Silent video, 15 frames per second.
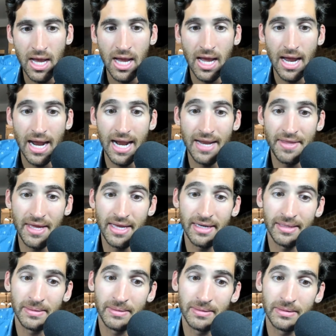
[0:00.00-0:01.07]
And then,
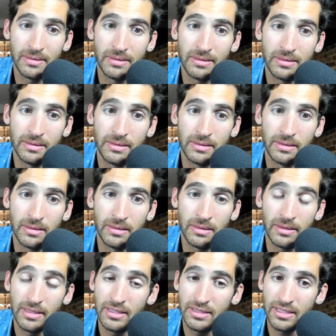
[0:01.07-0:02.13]
look,
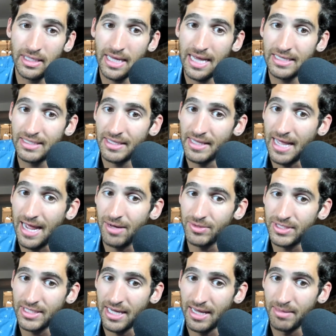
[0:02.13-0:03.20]
these are the guys on the
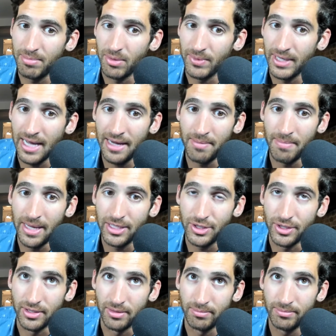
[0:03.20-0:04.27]
outside, but we got to
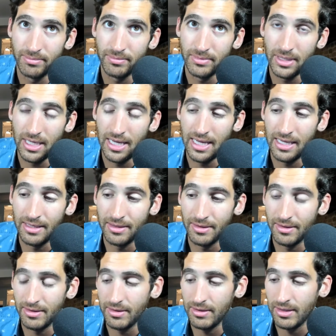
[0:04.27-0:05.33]
mention them. And,
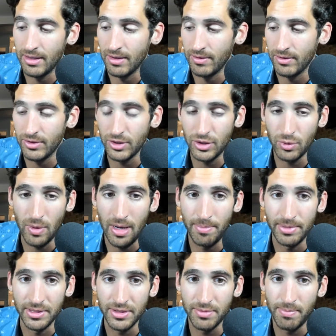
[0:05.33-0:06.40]
they're just
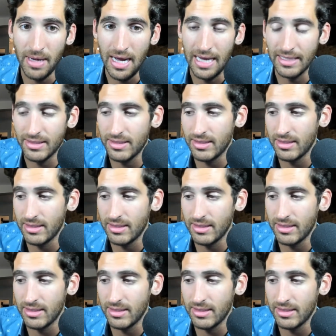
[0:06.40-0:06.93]
swapping spots.